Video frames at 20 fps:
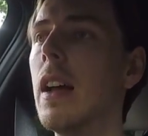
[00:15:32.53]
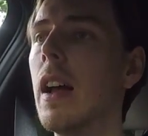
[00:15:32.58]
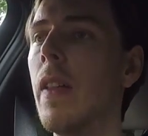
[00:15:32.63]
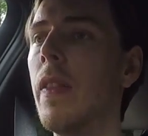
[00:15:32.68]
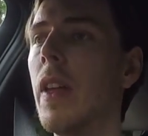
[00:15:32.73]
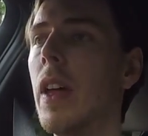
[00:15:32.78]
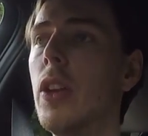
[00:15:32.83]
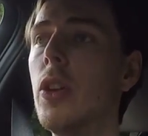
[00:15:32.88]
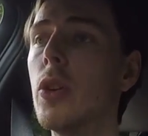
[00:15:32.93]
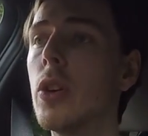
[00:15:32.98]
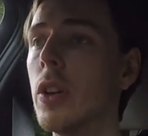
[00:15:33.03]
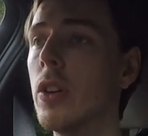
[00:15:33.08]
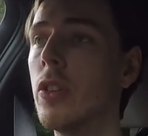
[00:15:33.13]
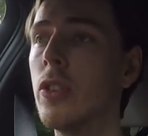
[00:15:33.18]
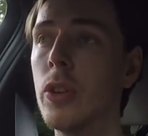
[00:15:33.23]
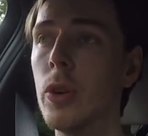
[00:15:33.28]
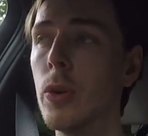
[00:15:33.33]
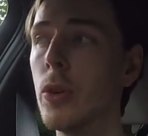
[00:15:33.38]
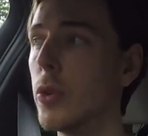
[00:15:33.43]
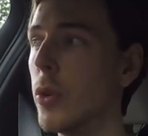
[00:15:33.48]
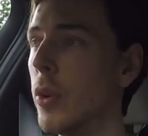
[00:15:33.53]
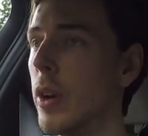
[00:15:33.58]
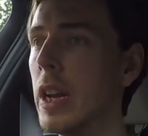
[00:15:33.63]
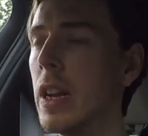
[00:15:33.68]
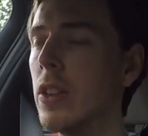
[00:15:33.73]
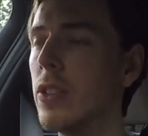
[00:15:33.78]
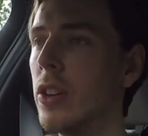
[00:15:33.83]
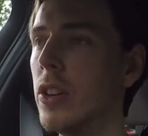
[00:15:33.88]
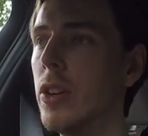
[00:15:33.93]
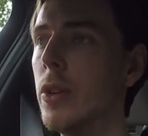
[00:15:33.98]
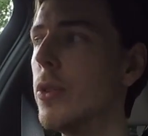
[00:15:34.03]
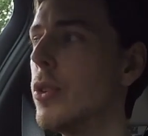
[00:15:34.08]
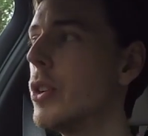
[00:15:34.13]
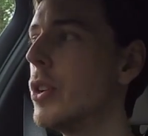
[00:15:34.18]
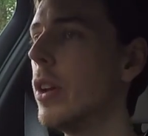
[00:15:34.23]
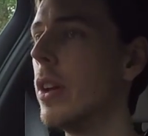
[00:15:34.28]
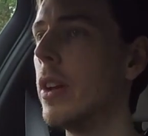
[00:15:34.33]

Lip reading: And then you can still do an ECU